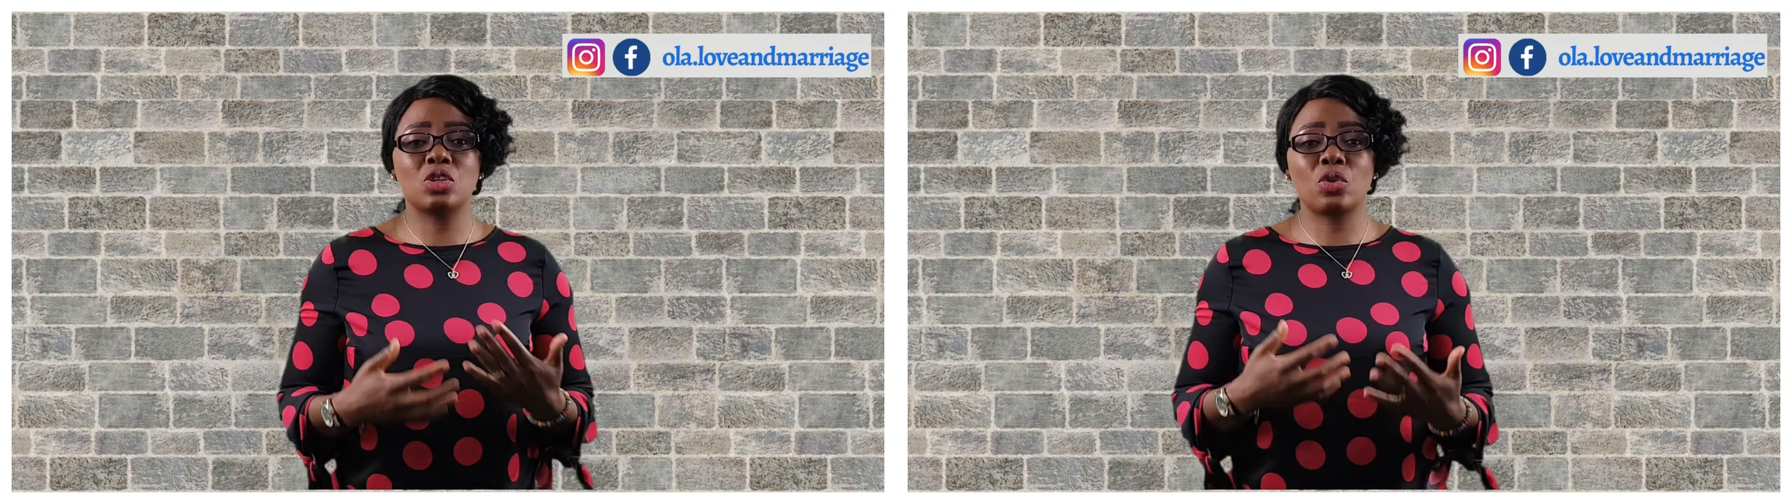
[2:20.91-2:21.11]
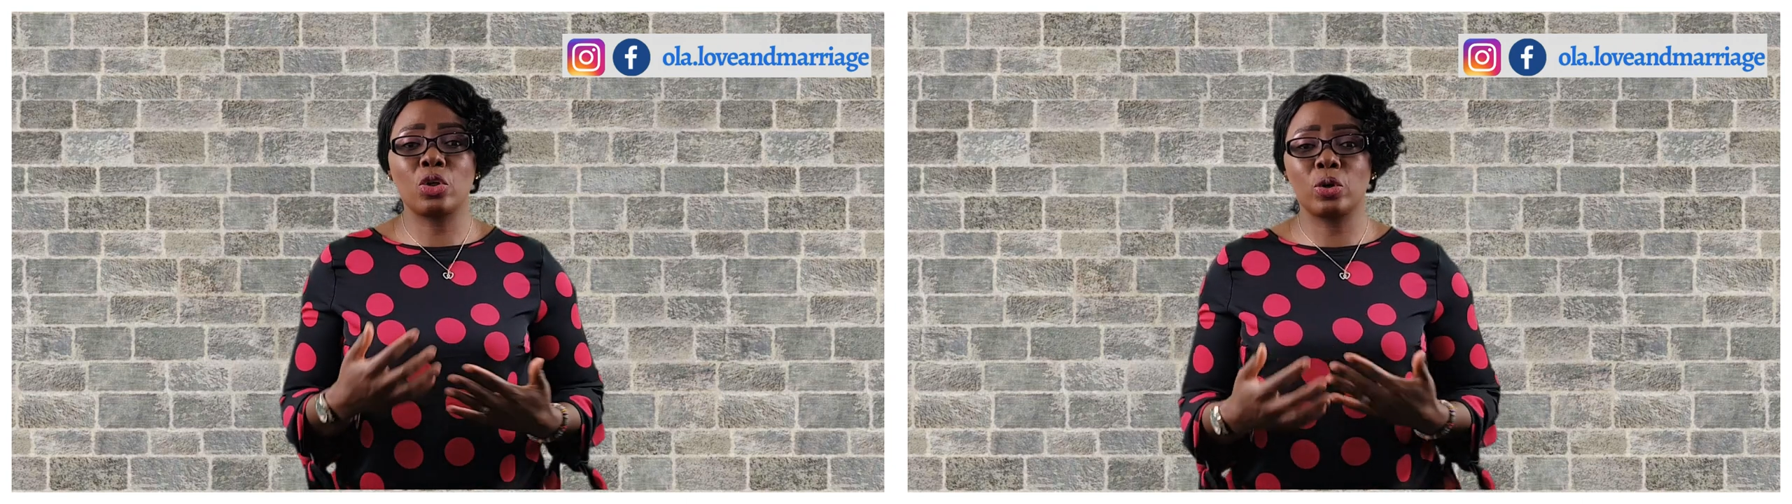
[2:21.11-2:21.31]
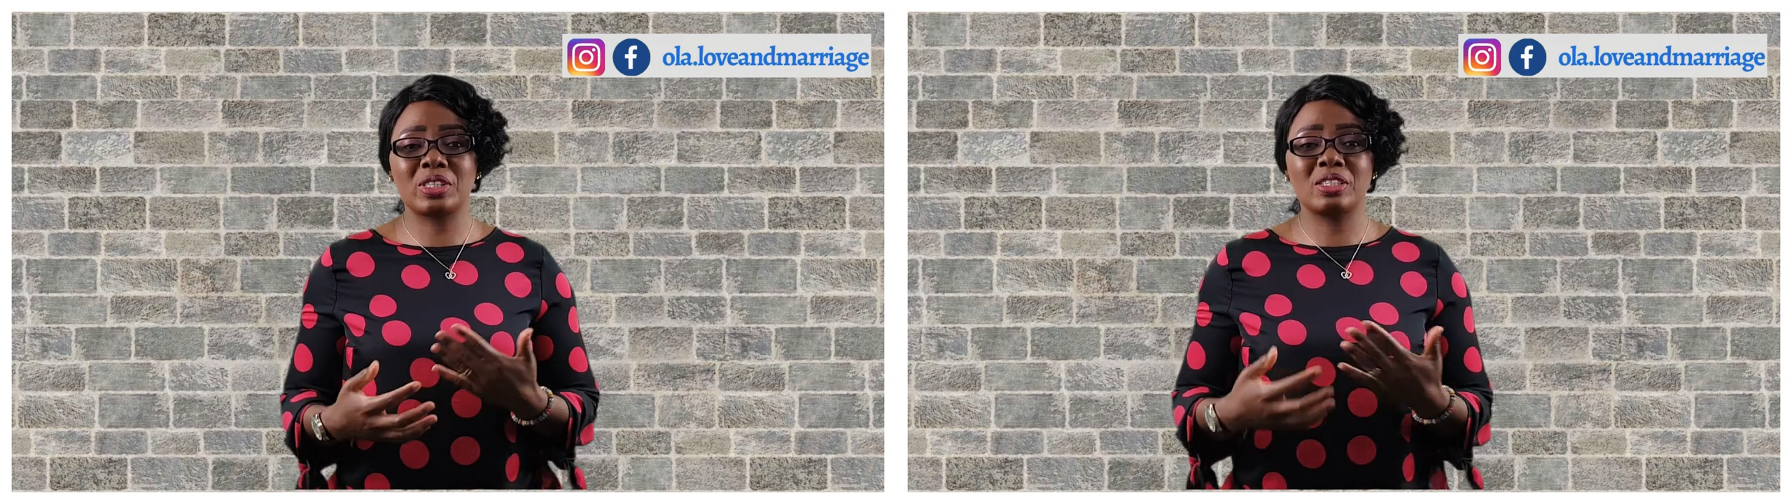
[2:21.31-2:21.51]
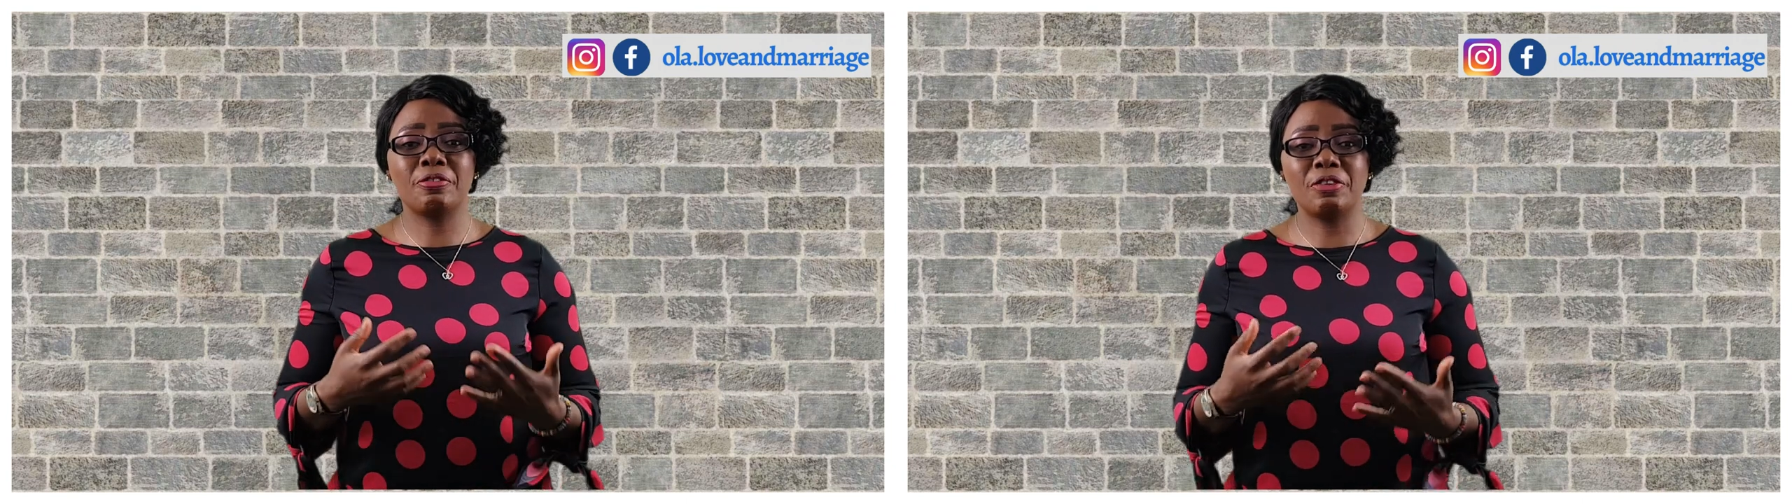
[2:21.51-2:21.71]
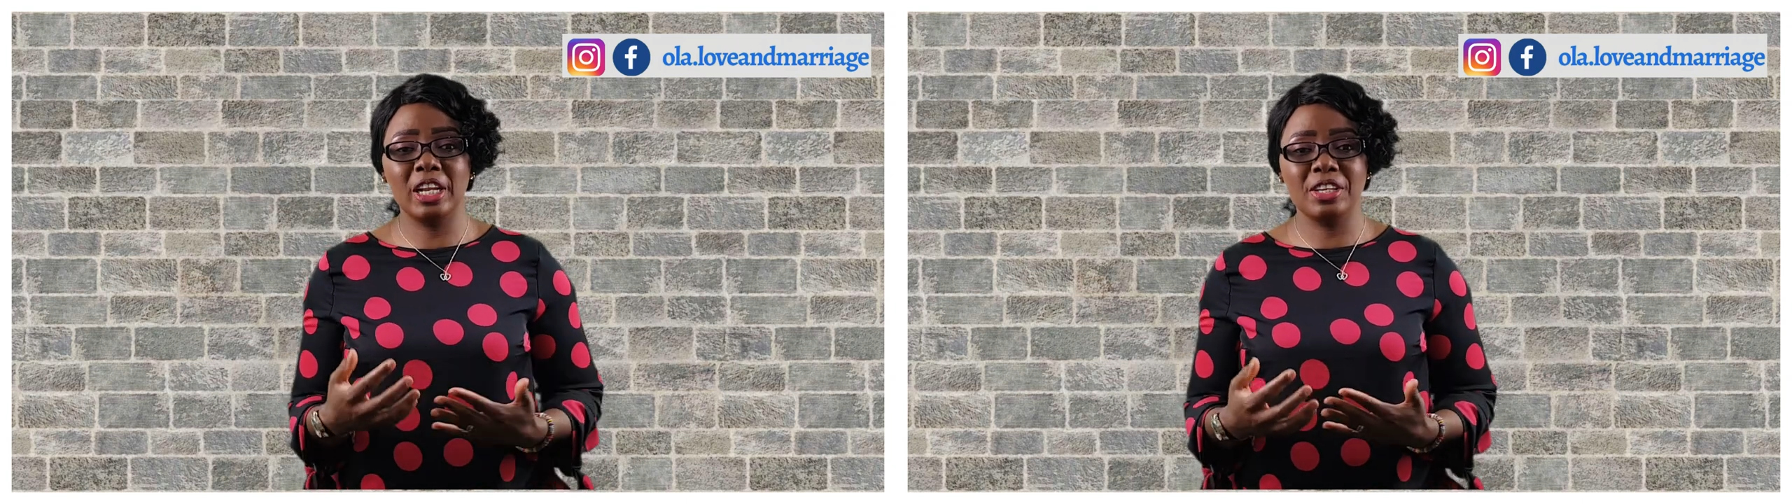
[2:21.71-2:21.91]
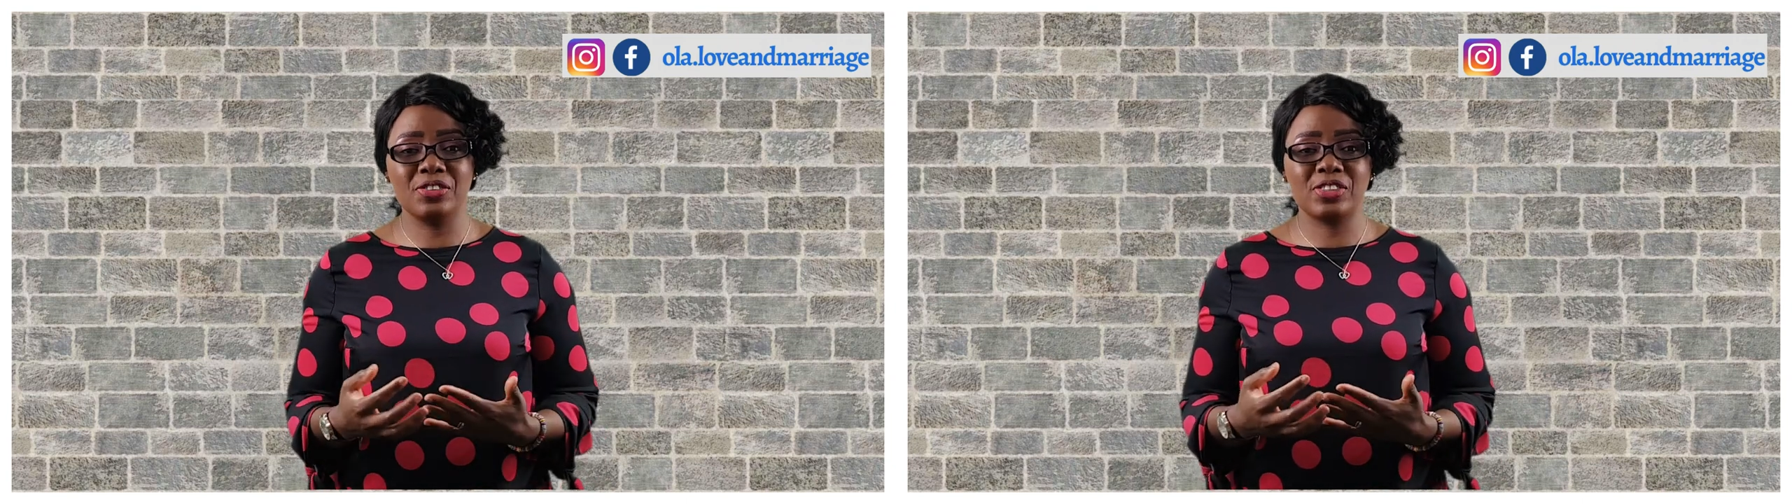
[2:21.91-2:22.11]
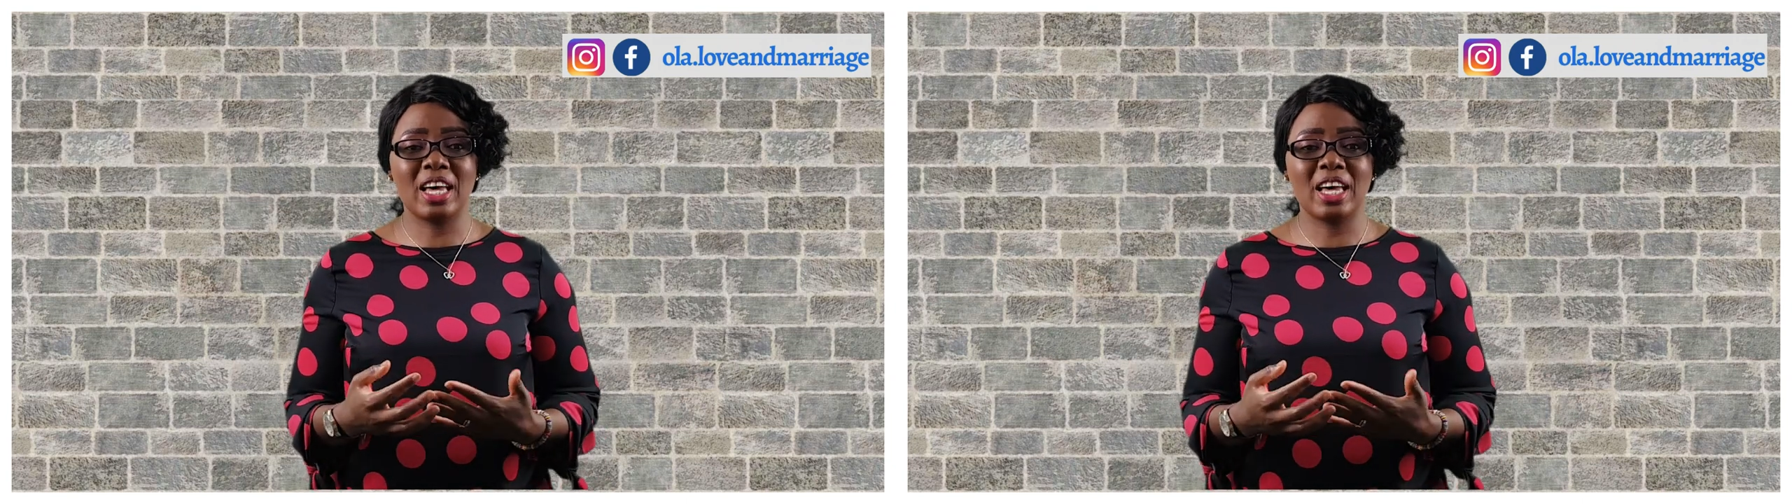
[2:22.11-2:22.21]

his thoughts and feelings,